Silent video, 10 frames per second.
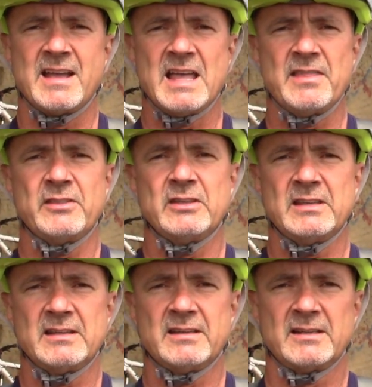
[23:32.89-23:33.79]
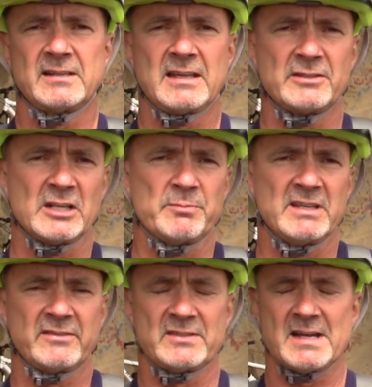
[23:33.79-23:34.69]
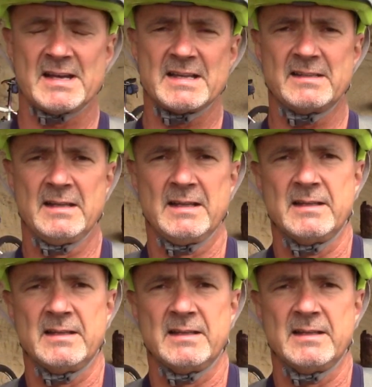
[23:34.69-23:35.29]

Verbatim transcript: and the uh, Kel-Tec P F nine,